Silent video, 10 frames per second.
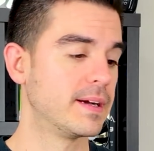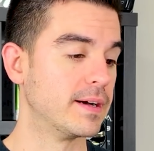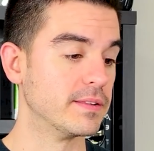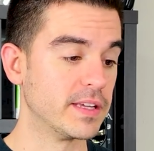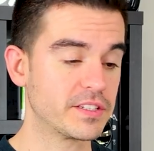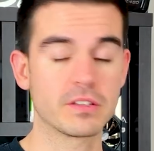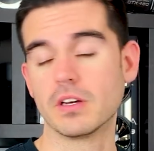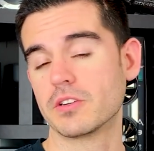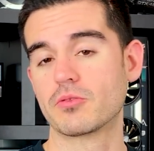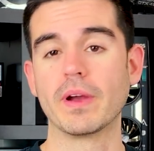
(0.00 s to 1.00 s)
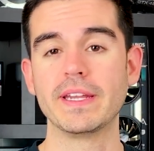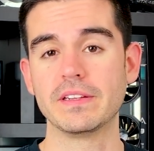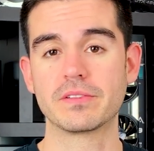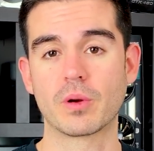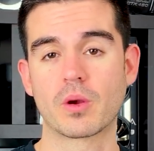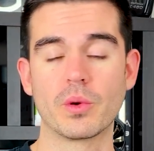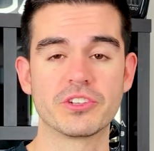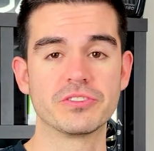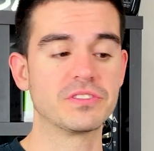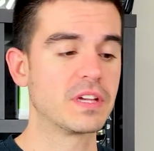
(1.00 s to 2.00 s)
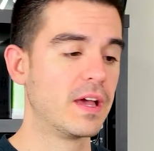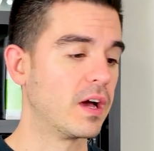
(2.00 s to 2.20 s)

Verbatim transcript: Uh, let's launch right into our questions.